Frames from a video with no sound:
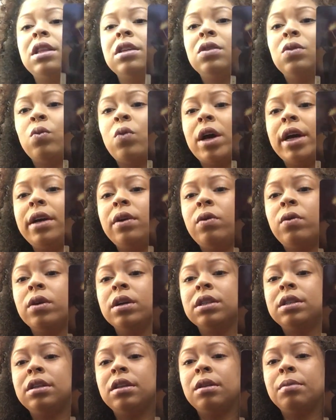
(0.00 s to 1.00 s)
this white
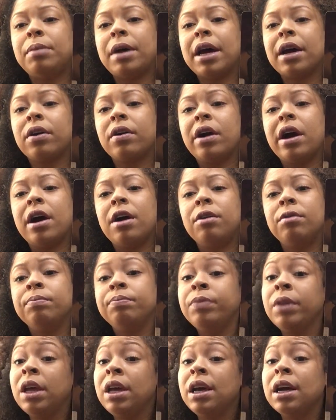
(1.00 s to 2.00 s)
horse in the
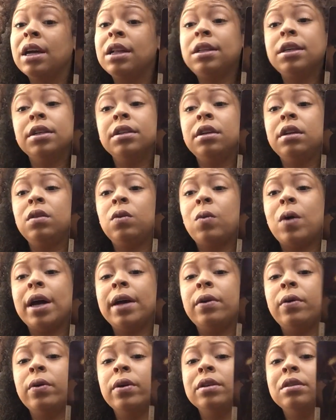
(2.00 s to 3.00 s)
background. Clearly the
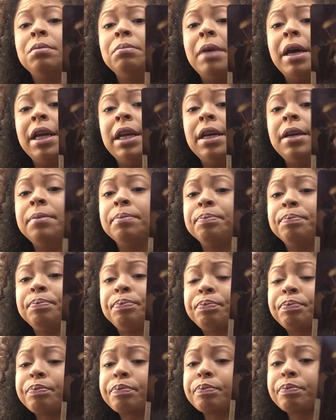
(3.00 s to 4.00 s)
white horse made it.
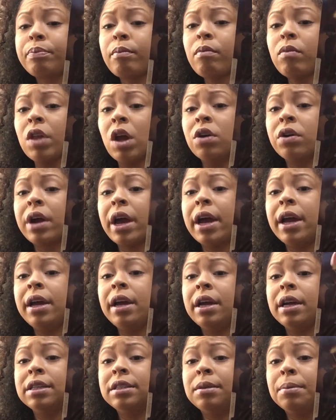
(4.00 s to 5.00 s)

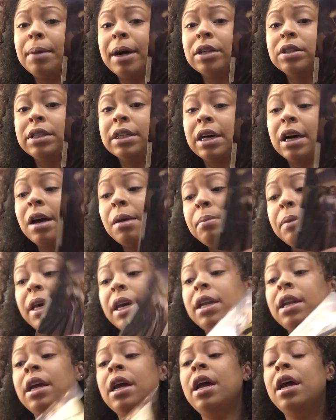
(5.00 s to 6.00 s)
Okay, is about to come
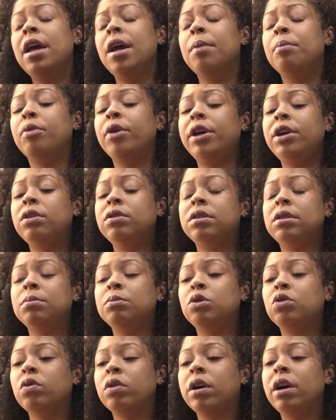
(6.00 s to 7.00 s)
in and bring you
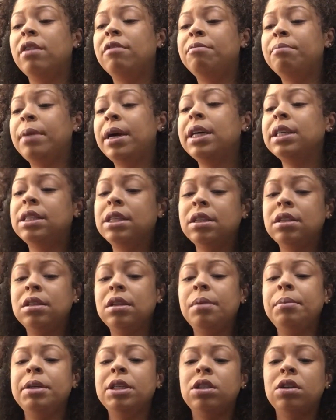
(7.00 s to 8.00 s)
some sort of message.
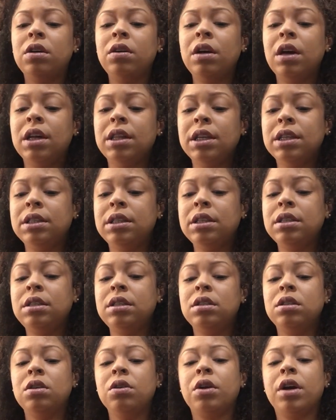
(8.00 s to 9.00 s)
Let me show y'all this. This
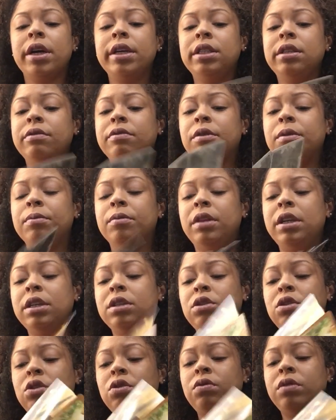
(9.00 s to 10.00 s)
is so crazy for
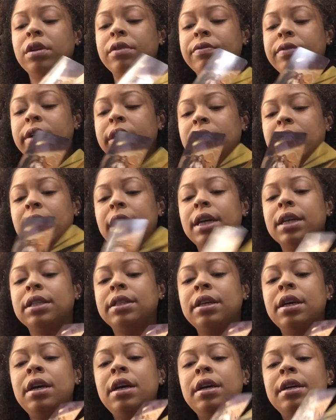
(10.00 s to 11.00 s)
these two different decks